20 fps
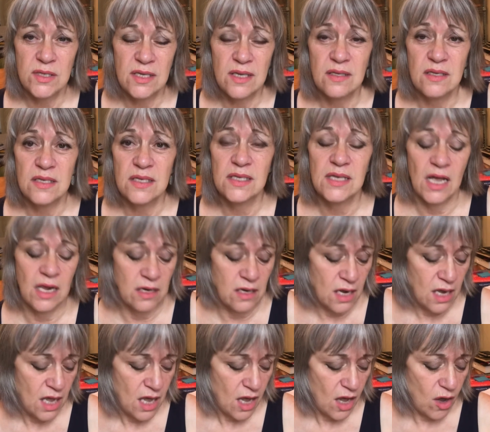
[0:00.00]
to the Sun
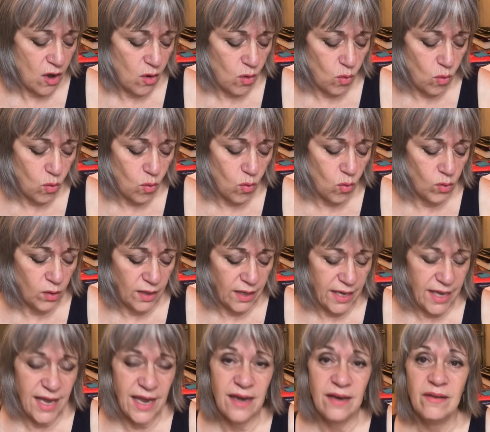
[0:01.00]
are all
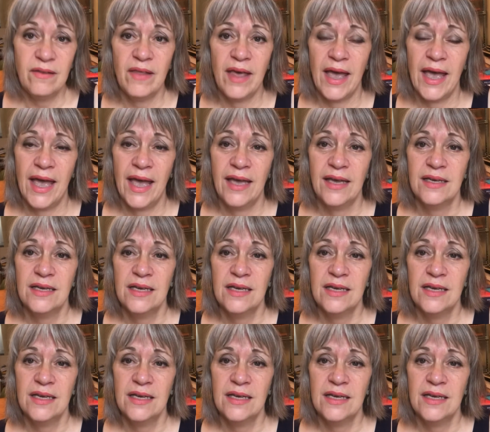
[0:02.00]
in there.